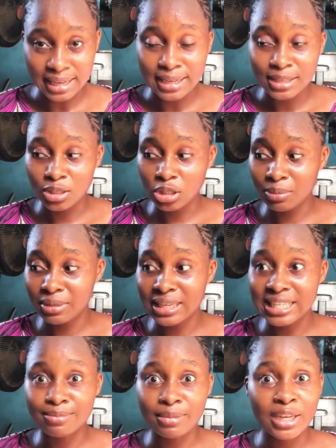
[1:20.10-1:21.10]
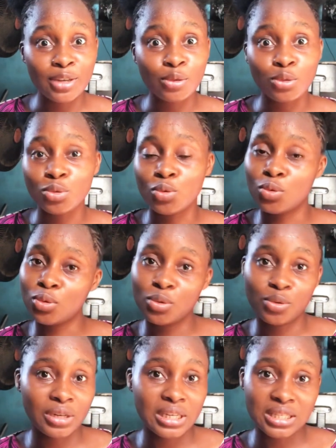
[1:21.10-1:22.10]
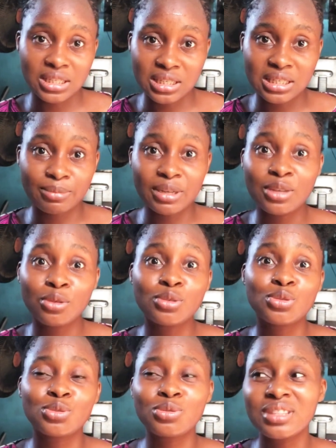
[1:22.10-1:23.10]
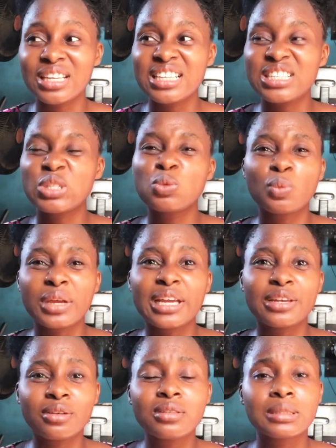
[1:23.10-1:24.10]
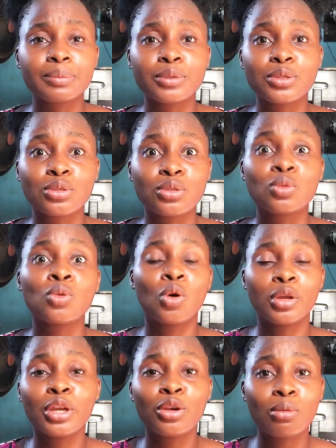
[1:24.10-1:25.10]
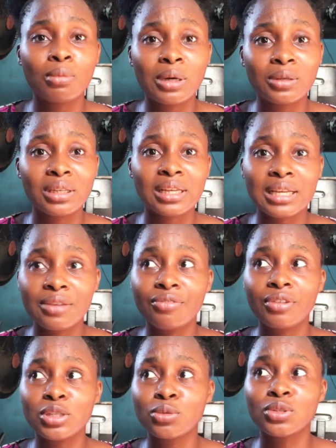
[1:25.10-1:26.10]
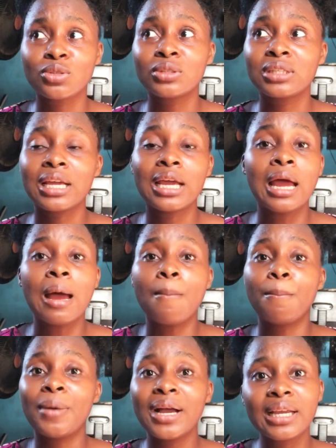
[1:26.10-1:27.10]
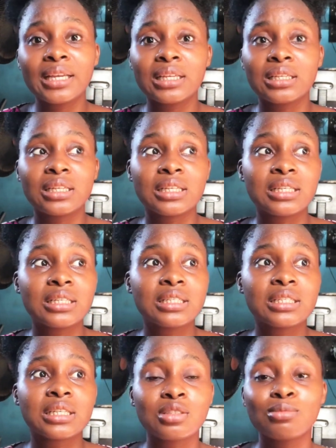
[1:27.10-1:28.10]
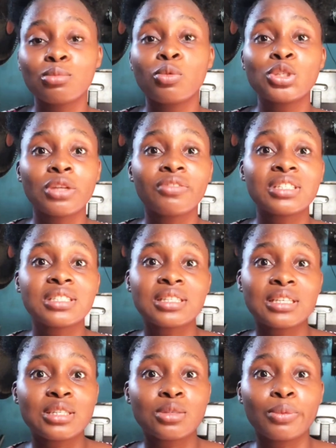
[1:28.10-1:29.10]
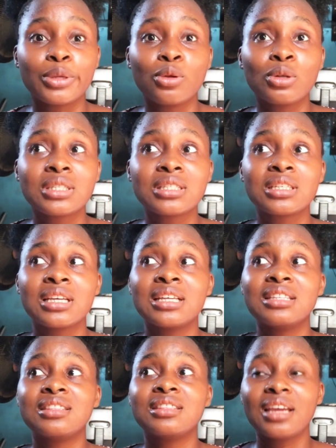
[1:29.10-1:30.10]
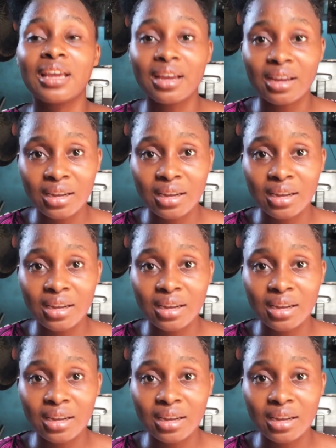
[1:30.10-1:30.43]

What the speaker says: Social media is making us go crazy. It's making us do things we are not supposed to do on a normal day. If it was not there back in the days, most of these things were not there.